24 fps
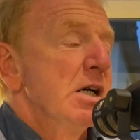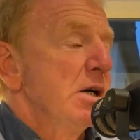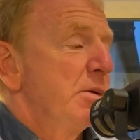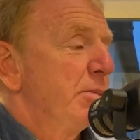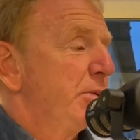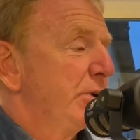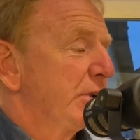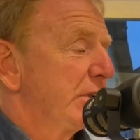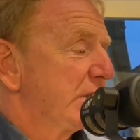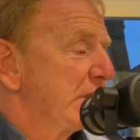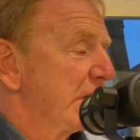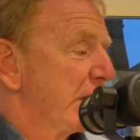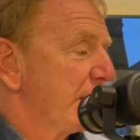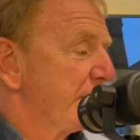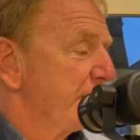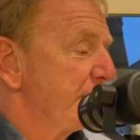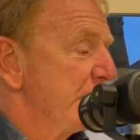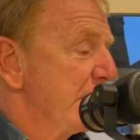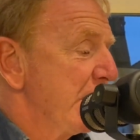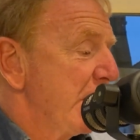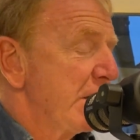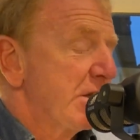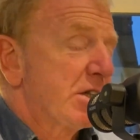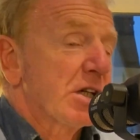But
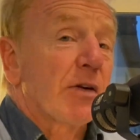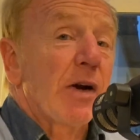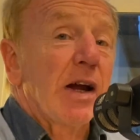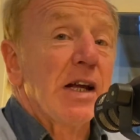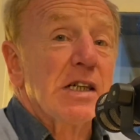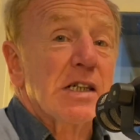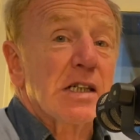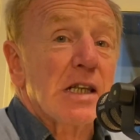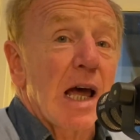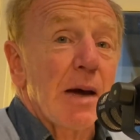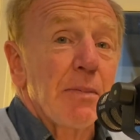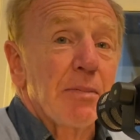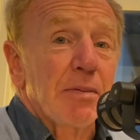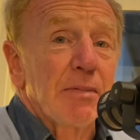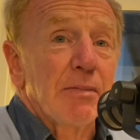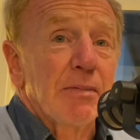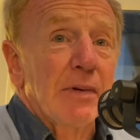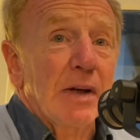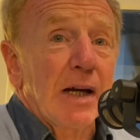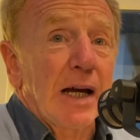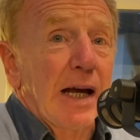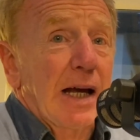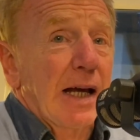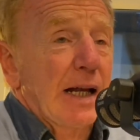it's a great step,
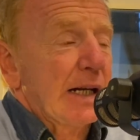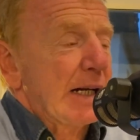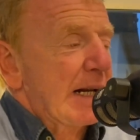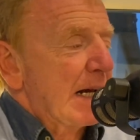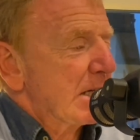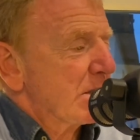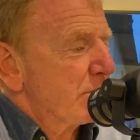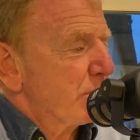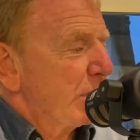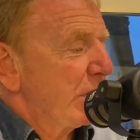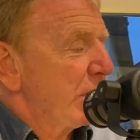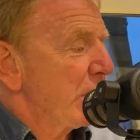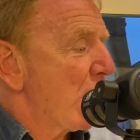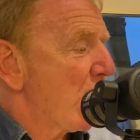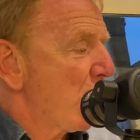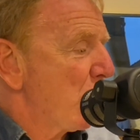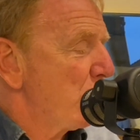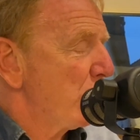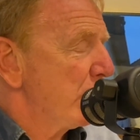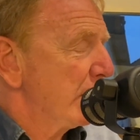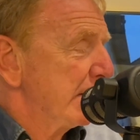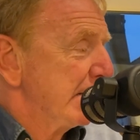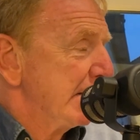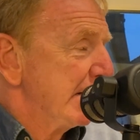and as we
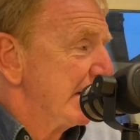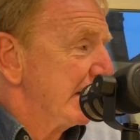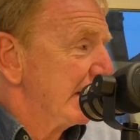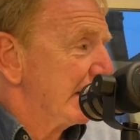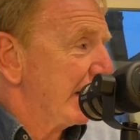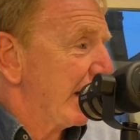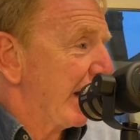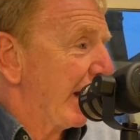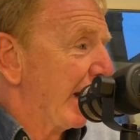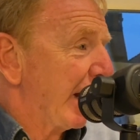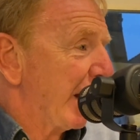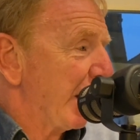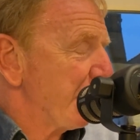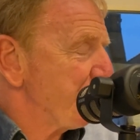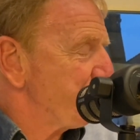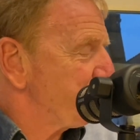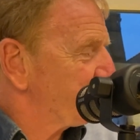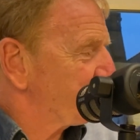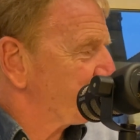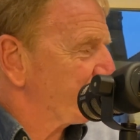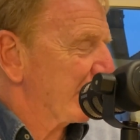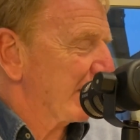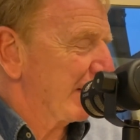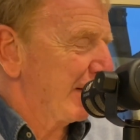know,
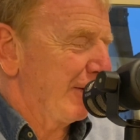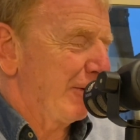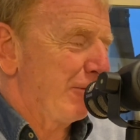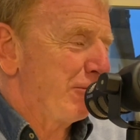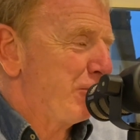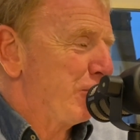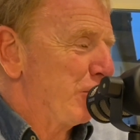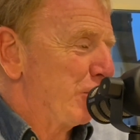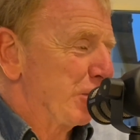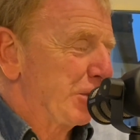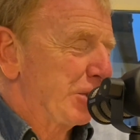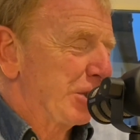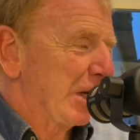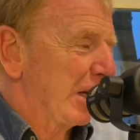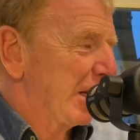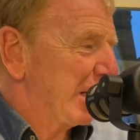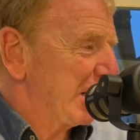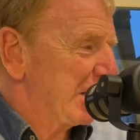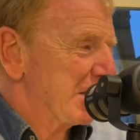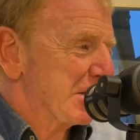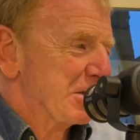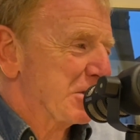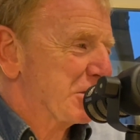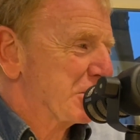
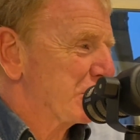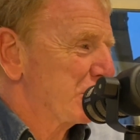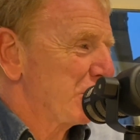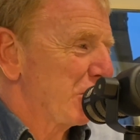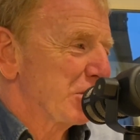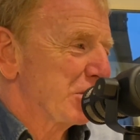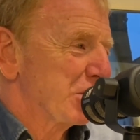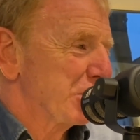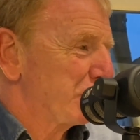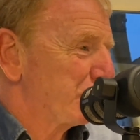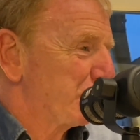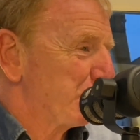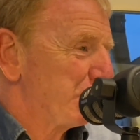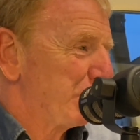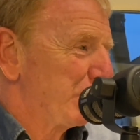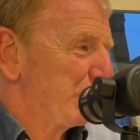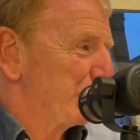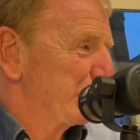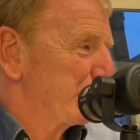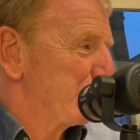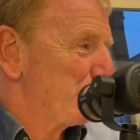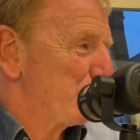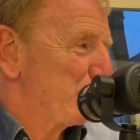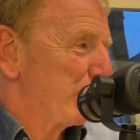unfortunately Scottish football
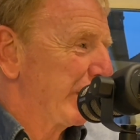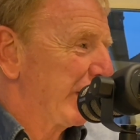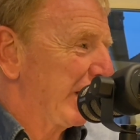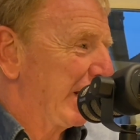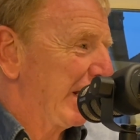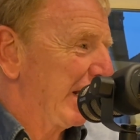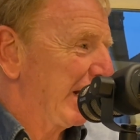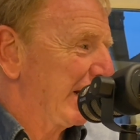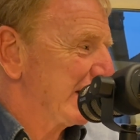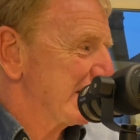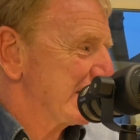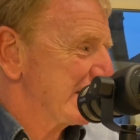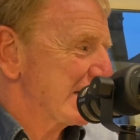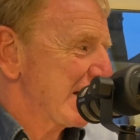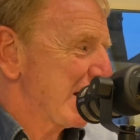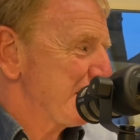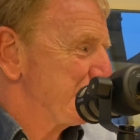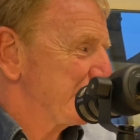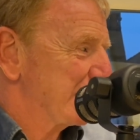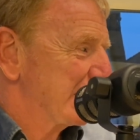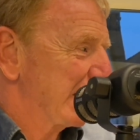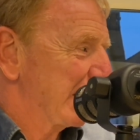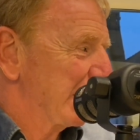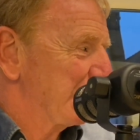don't want to hear this type
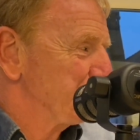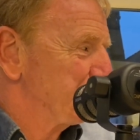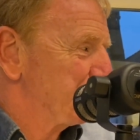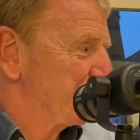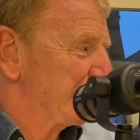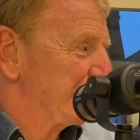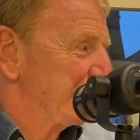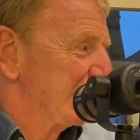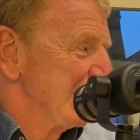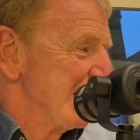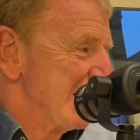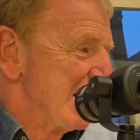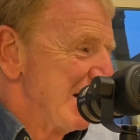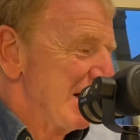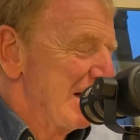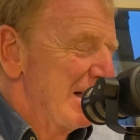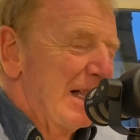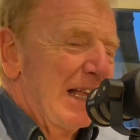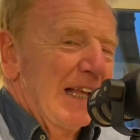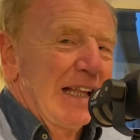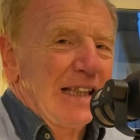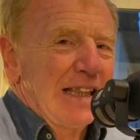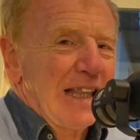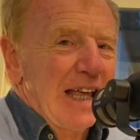of thing, but
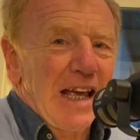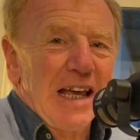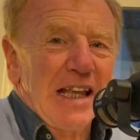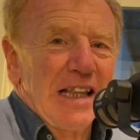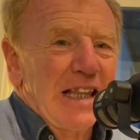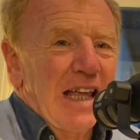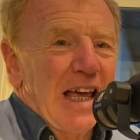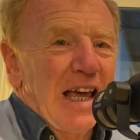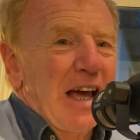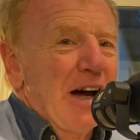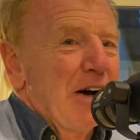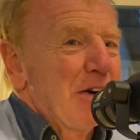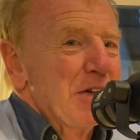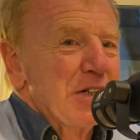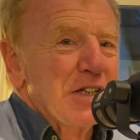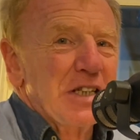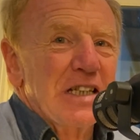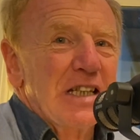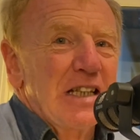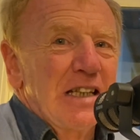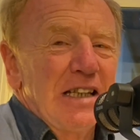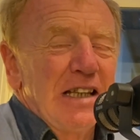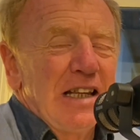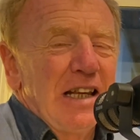they are
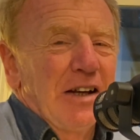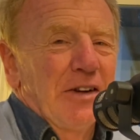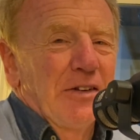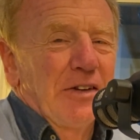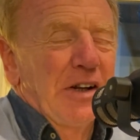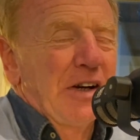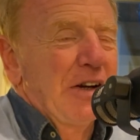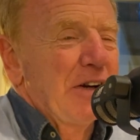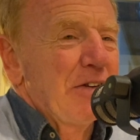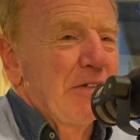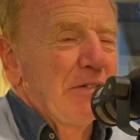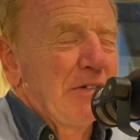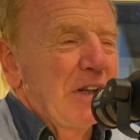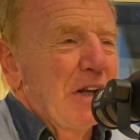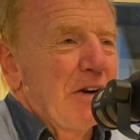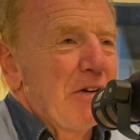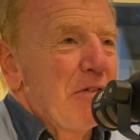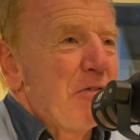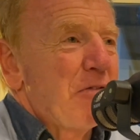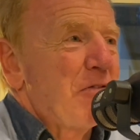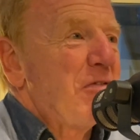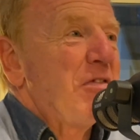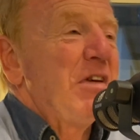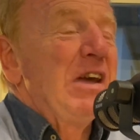they're a
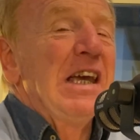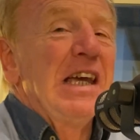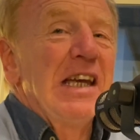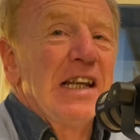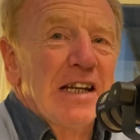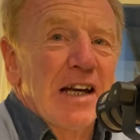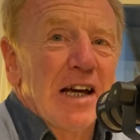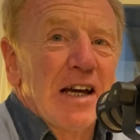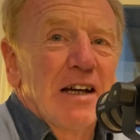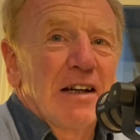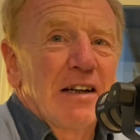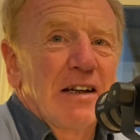feeder